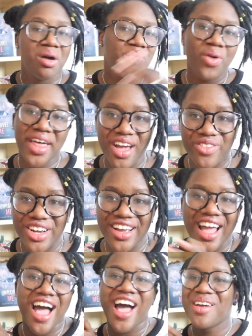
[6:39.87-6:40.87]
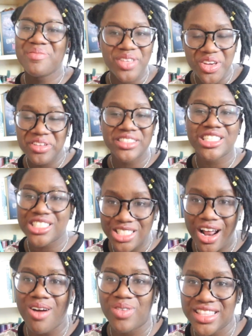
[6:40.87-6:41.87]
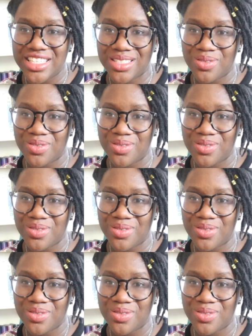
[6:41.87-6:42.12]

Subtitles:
But whatever, I'm going to start with this